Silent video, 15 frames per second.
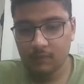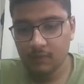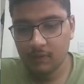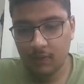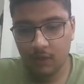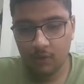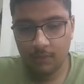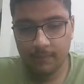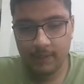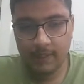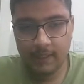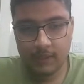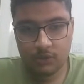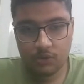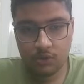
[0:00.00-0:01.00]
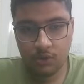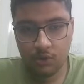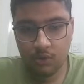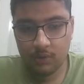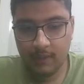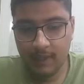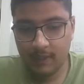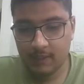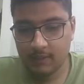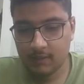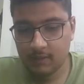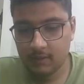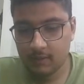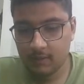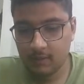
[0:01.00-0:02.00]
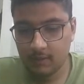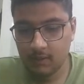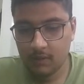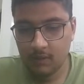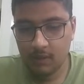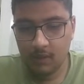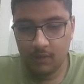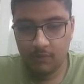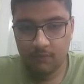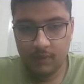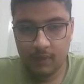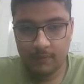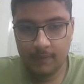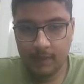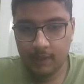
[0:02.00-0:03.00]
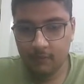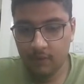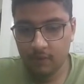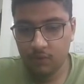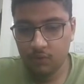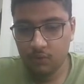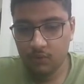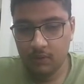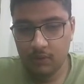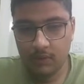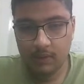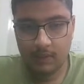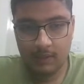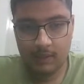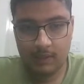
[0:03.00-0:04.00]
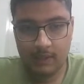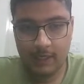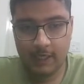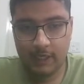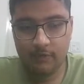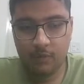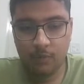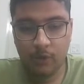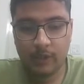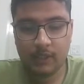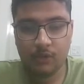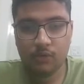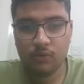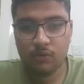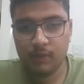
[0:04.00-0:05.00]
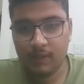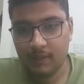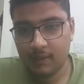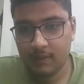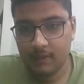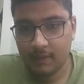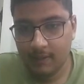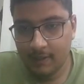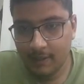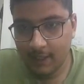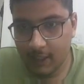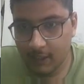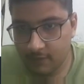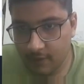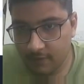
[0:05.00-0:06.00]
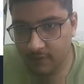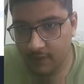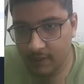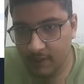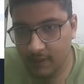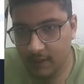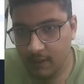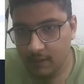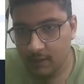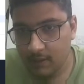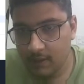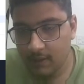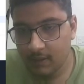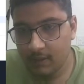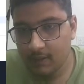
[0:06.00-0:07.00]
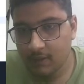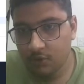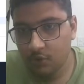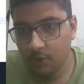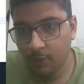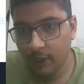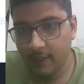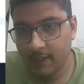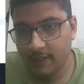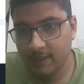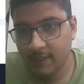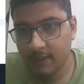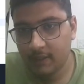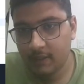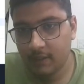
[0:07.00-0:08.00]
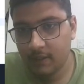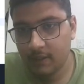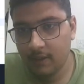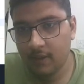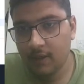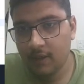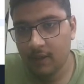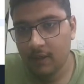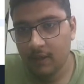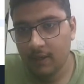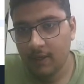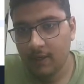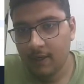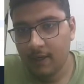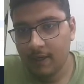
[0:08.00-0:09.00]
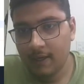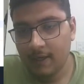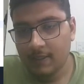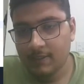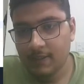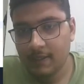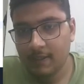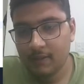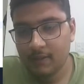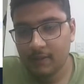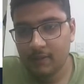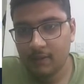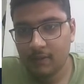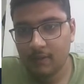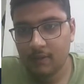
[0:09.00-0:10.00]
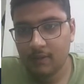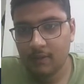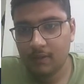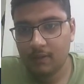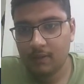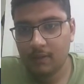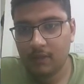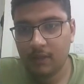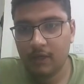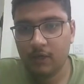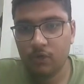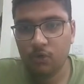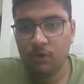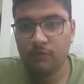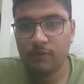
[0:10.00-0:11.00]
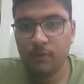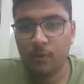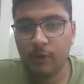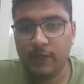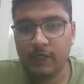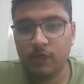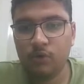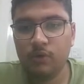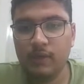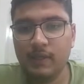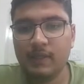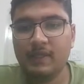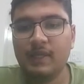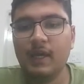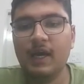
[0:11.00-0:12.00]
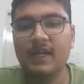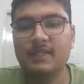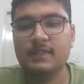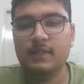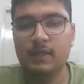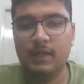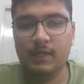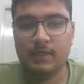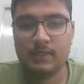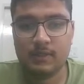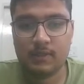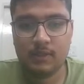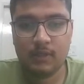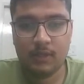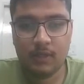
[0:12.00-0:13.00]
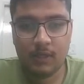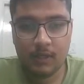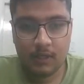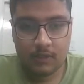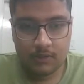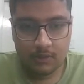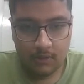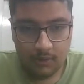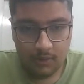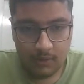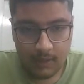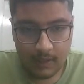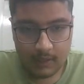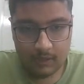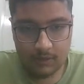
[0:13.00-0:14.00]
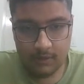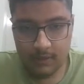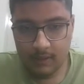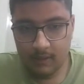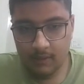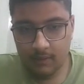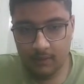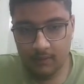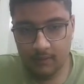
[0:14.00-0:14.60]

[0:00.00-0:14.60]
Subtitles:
now update slow next will be equal to null, like it will be pointing to null. As we have seen here, the slow pointer is at third index and the third node will be pointing to null in the answer list. So let's return